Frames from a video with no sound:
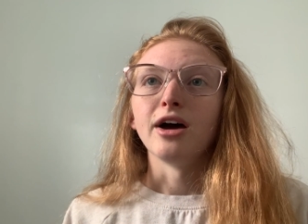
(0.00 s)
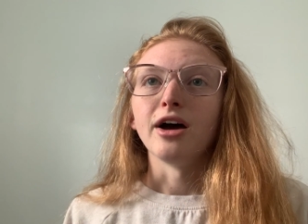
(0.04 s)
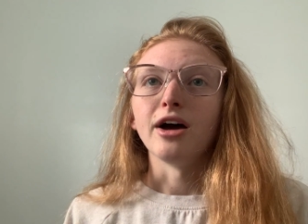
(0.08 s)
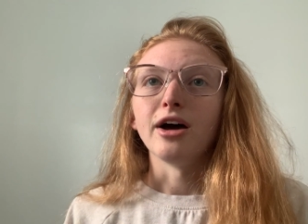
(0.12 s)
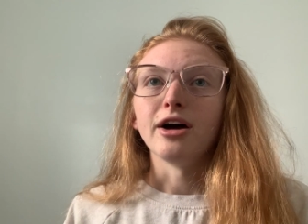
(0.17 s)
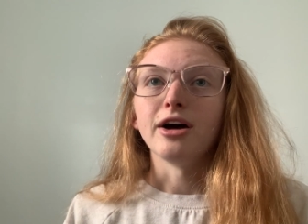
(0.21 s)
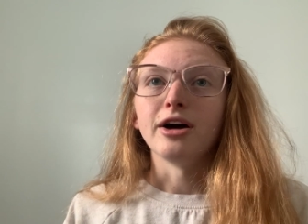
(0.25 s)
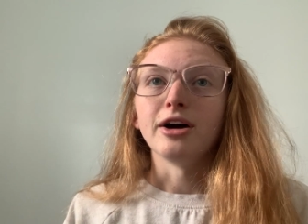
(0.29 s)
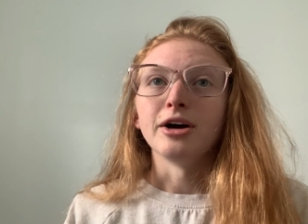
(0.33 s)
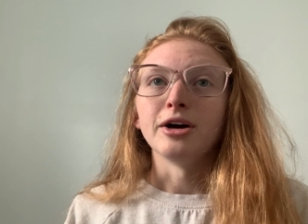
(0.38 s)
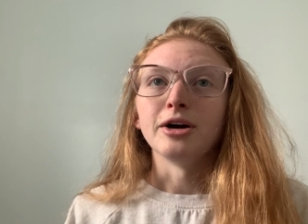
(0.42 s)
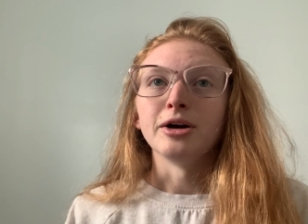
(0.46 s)

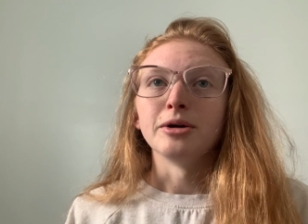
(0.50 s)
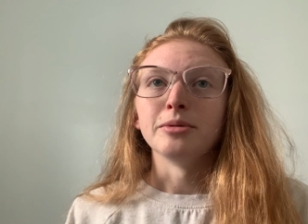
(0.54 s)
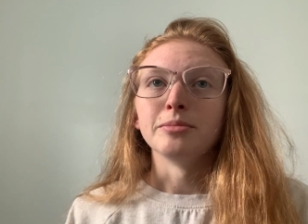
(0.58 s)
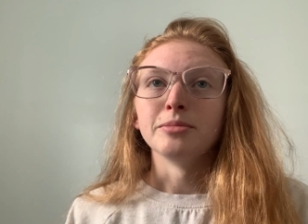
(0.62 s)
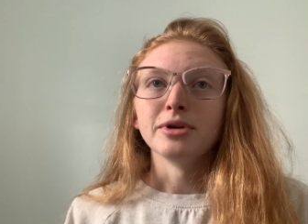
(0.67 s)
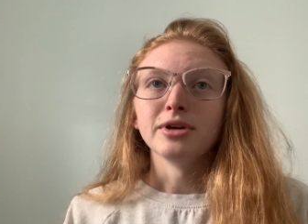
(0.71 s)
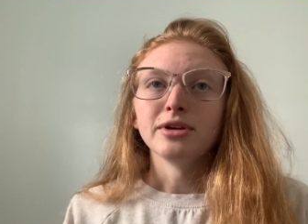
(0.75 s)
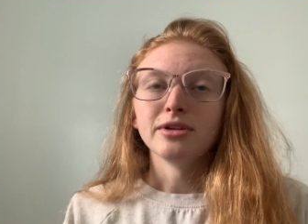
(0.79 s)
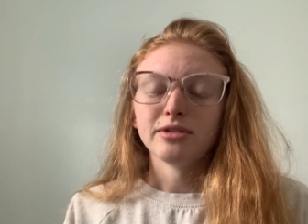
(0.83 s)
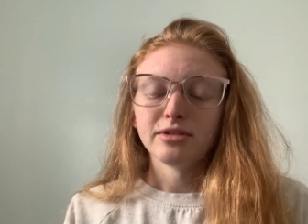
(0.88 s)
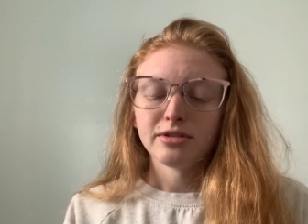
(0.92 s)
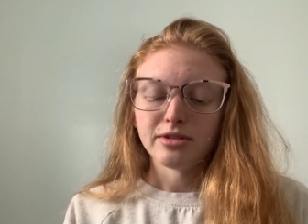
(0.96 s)

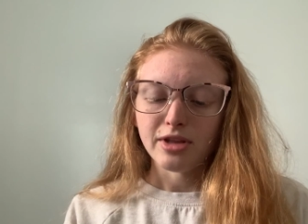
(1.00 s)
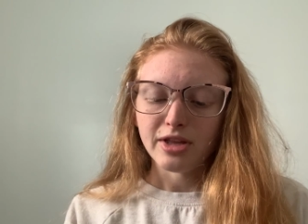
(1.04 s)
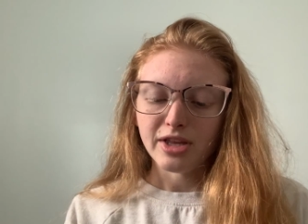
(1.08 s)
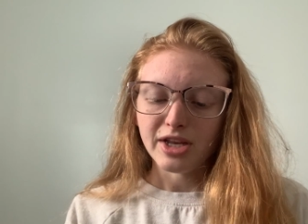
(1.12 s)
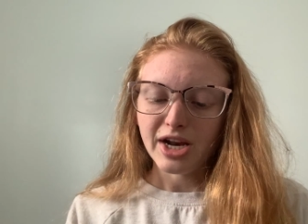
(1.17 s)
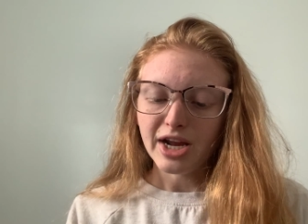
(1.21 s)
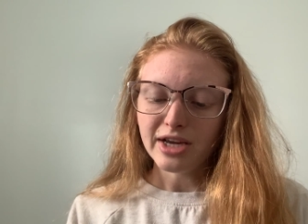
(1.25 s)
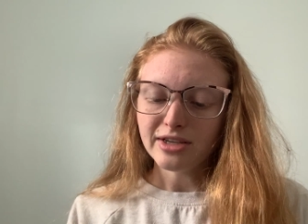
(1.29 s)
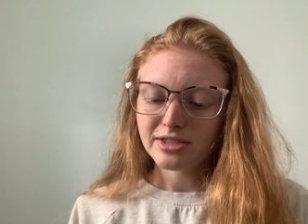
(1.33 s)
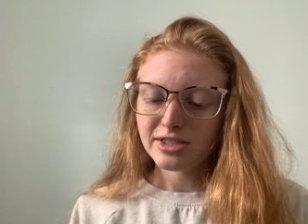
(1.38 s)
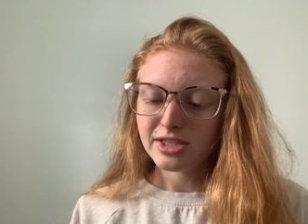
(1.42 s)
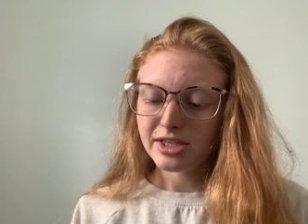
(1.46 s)
Then the
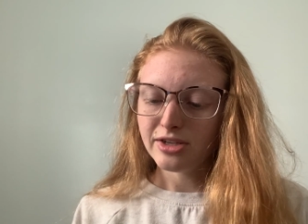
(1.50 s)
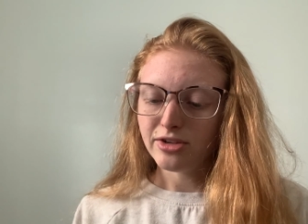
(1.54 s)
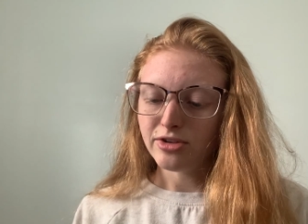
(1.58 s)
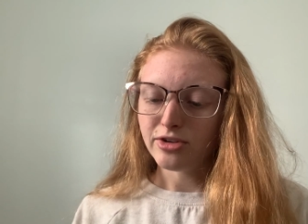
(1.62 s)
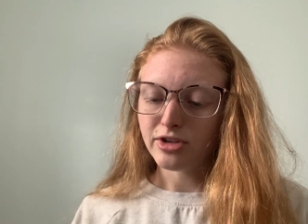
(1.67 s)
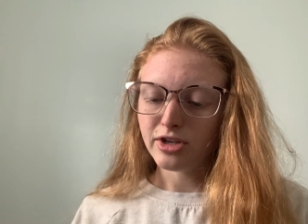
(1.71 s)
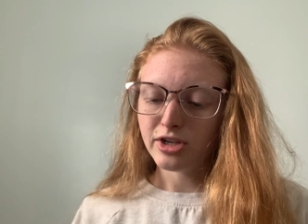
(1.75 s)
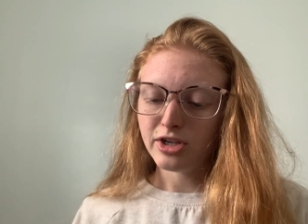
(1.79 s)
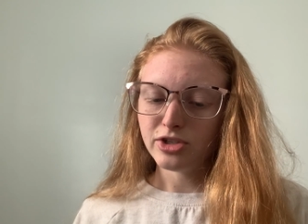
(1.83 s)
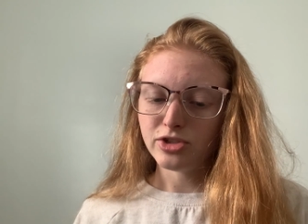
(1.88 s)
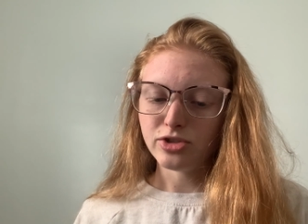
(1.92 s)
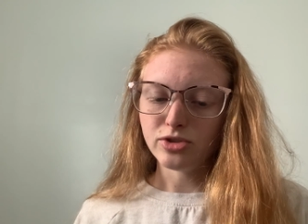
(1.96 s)
next thing you're
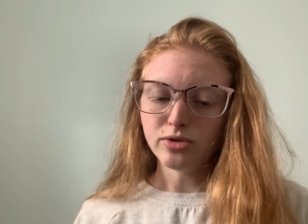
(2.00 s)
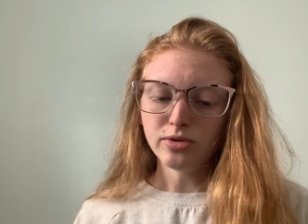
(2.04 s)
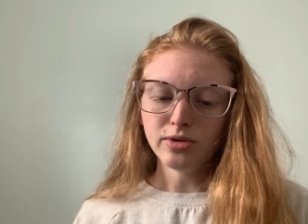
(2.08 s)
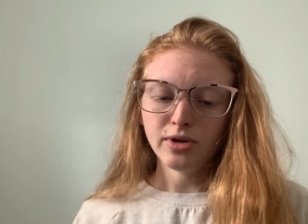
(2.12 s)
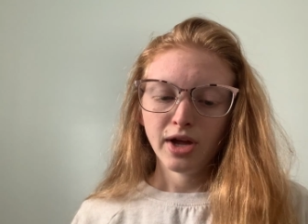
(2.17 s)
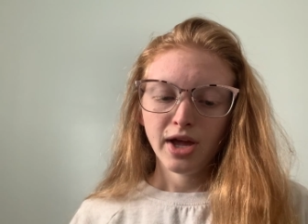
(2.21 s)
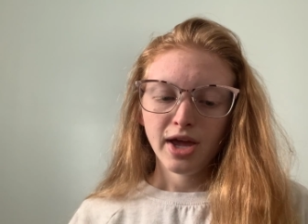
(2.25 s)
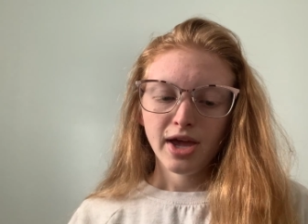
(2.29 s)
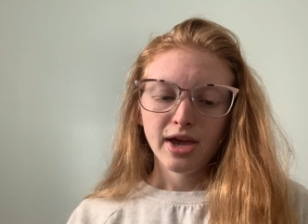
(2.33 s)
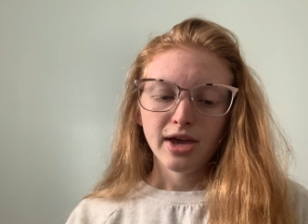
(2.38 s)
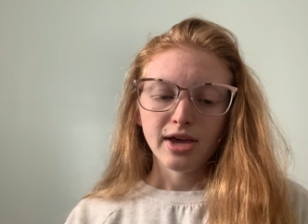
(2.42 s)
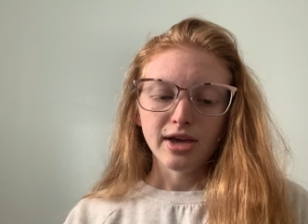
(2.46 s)
gonna do
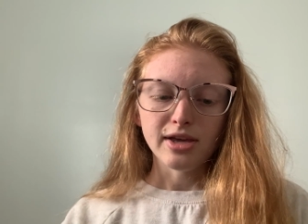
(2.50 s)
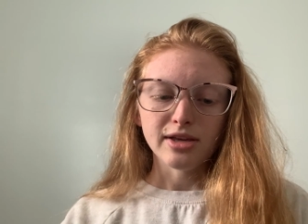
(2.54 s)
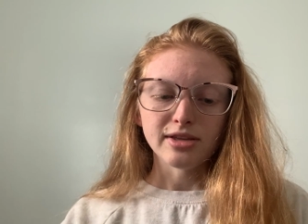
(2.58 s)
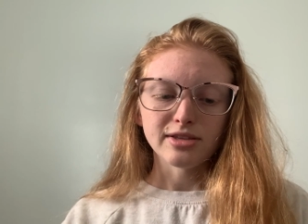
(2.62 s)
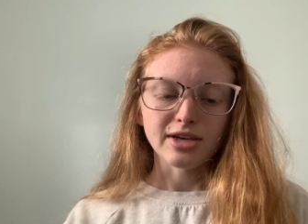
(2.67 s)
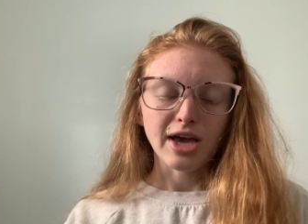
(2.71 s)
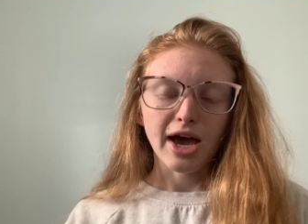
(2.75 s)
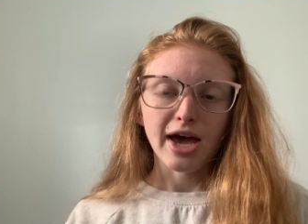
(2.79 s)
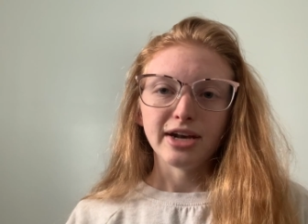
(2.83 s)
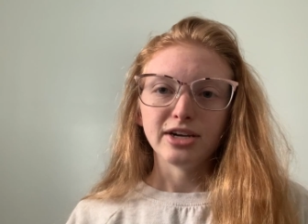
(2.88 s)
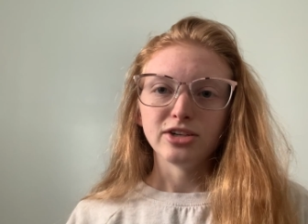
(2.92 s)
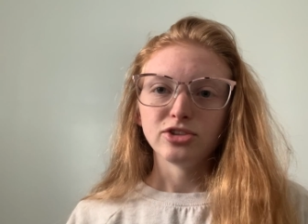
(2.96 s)
is
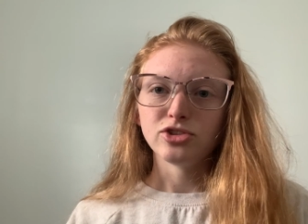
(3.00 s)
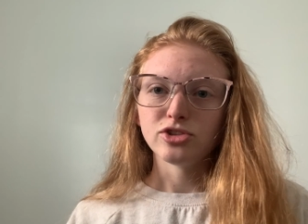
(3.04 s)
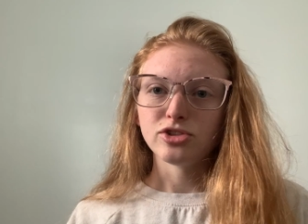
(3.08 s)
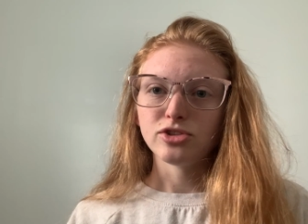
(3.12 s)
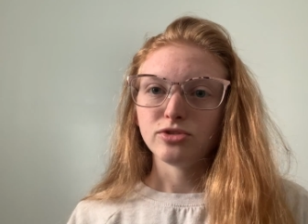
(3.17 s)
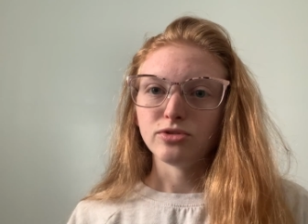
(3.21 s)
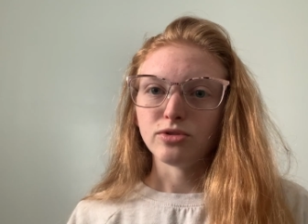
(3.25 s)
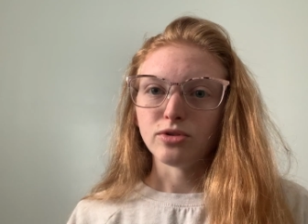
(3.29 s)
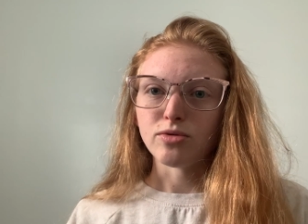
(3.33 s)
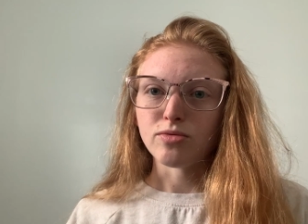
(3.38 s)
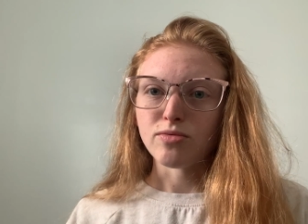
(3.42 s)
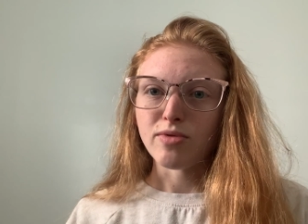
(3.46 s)
kind of just
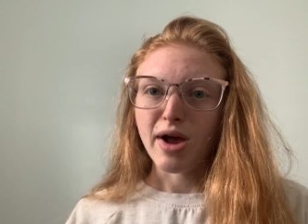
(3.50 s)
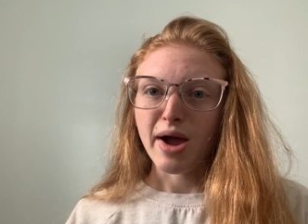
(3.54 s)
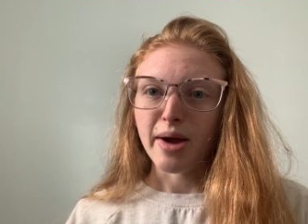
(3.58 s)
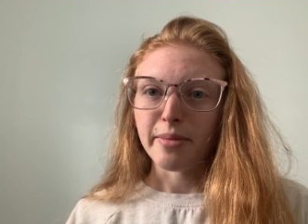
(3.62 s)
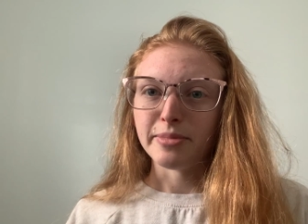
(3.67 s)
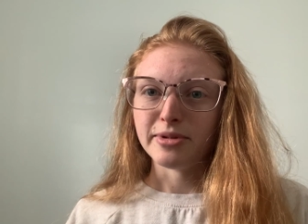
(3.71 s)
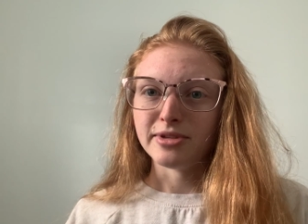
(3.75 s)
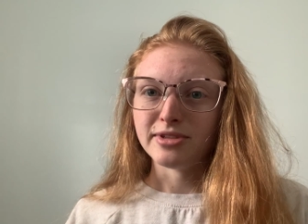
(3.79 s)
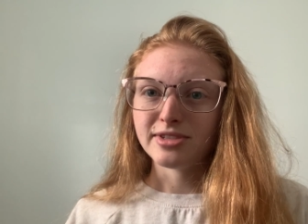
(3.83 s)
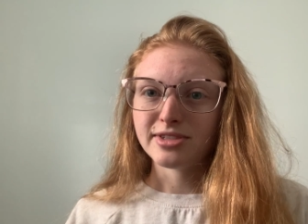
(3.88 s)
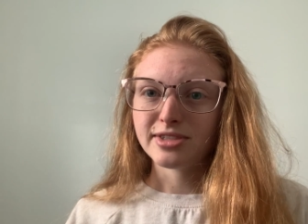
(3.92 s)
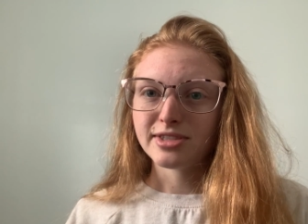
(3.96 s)
do a
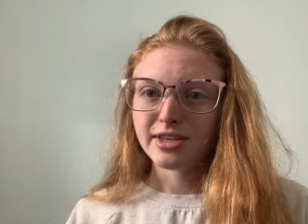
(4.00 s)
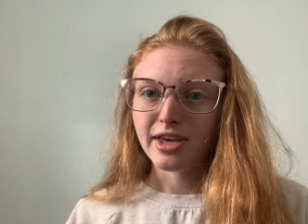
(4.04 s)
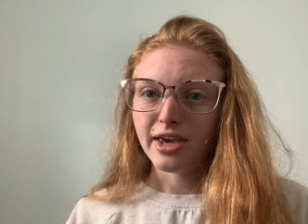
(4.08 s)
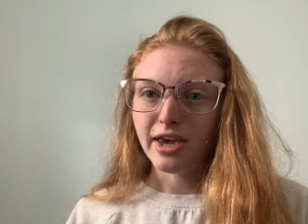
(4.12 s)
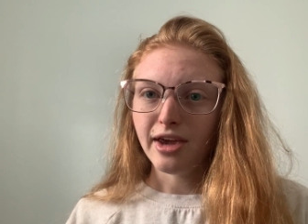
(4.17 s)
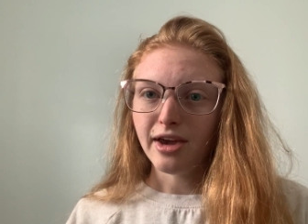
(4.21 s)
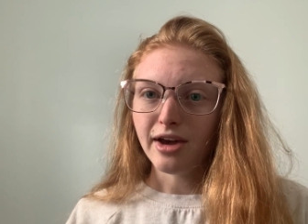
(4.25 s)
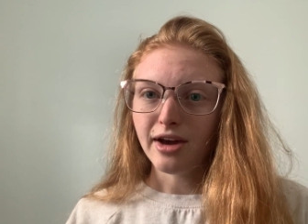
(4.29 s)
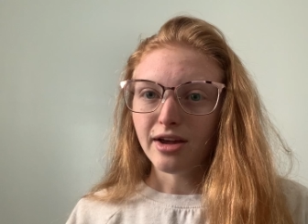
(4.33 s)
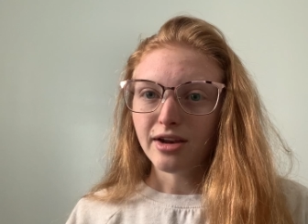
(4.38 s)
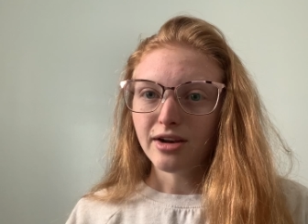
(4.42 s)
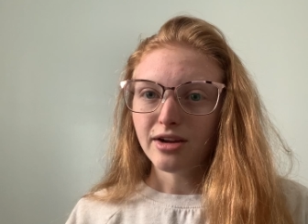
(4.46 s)
rapid
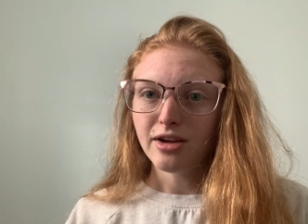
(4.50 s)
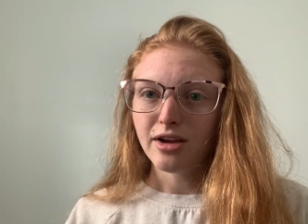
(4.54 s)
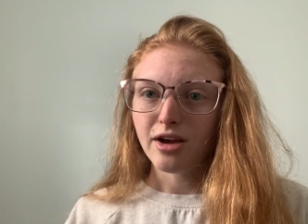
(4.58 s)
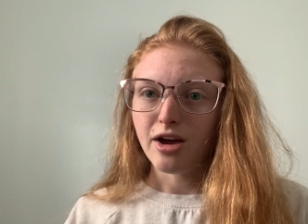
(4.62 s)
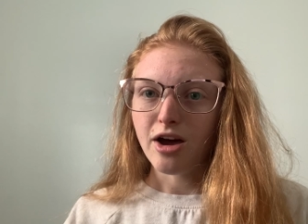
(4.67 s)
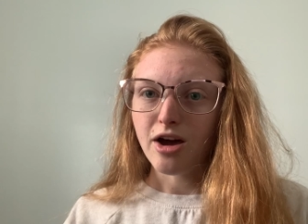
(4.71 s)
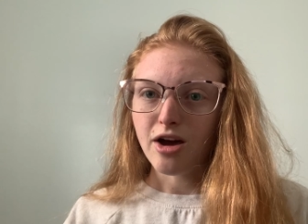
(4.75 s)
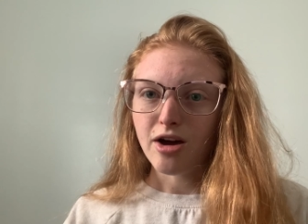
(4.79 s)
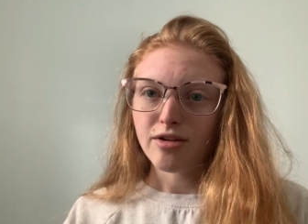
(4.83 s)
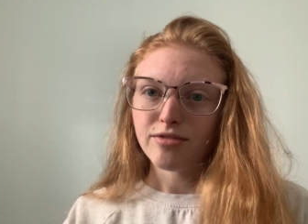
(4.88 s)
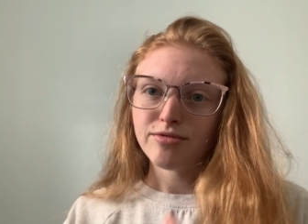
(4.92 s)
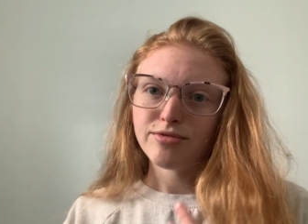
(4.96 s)
scan
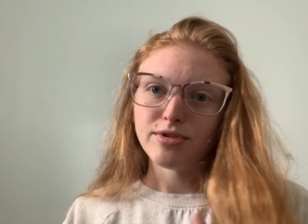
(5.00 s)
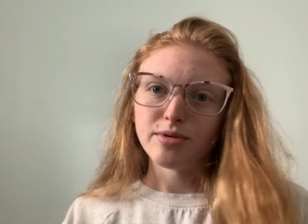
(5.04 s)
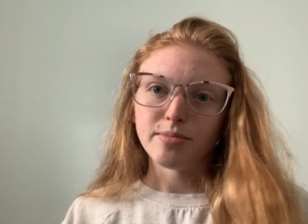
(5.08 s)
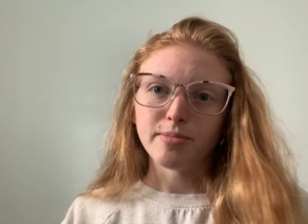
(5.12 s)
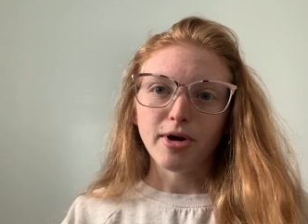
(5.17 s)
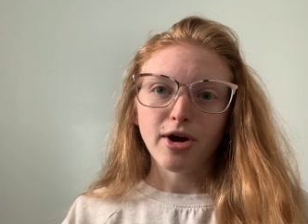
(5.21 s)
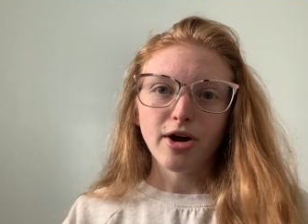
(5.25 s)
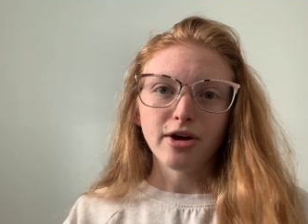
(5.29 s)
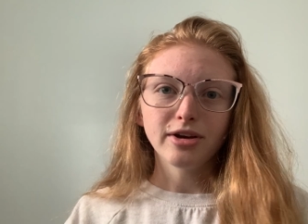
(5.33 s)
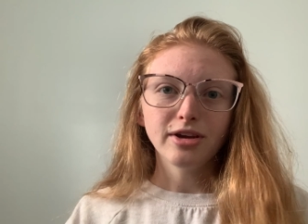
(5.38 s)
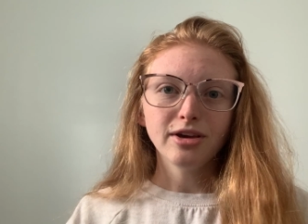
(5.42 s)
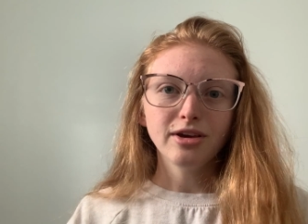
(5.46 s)
of the
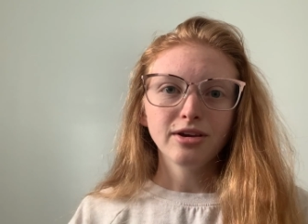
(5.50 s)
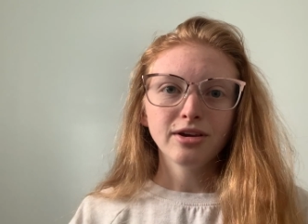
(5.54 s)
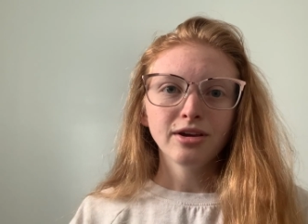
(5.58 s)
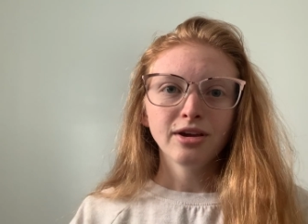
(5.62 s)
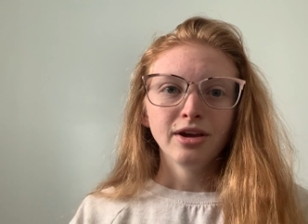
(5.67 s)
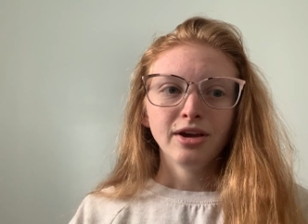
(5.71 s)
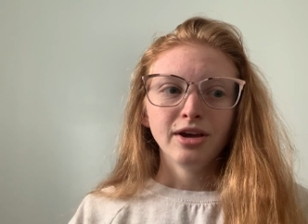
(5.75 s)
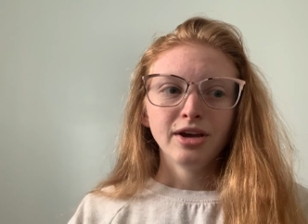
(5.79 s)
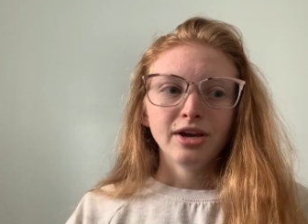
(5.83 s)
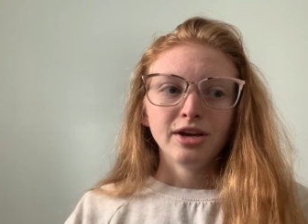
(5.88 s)
body,